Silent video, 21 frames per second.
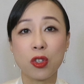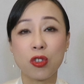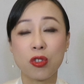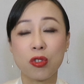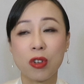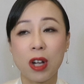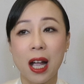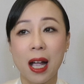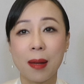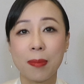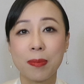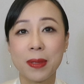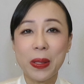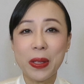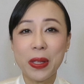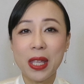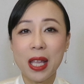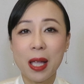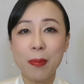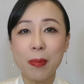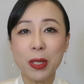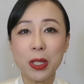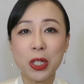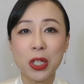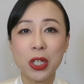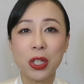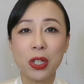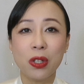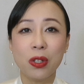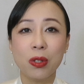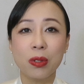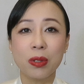strap. Number
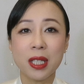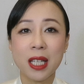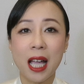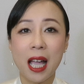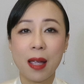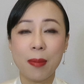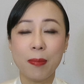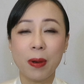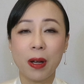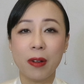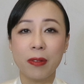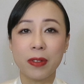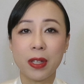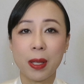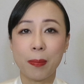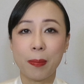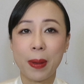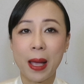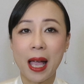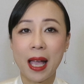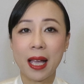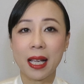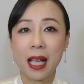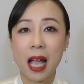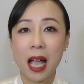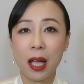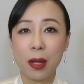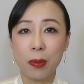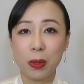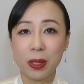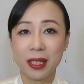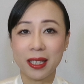two type of the bag
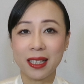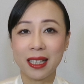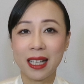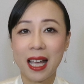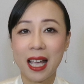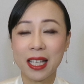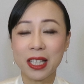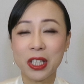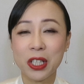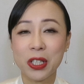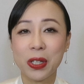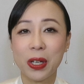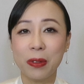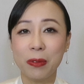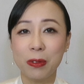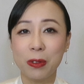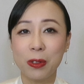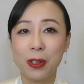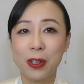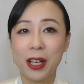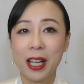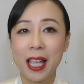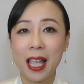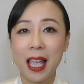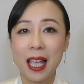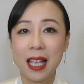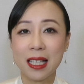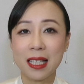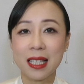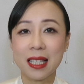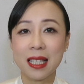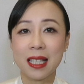I would like to avoid
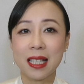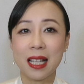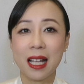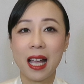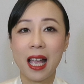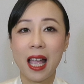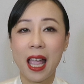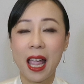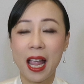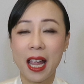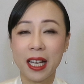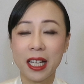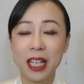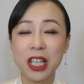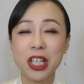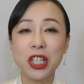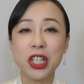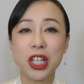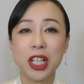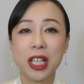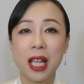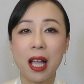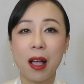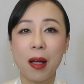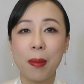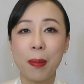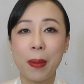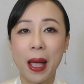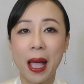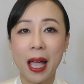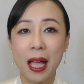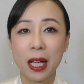is that any Chanel
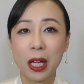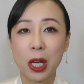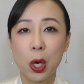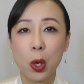bag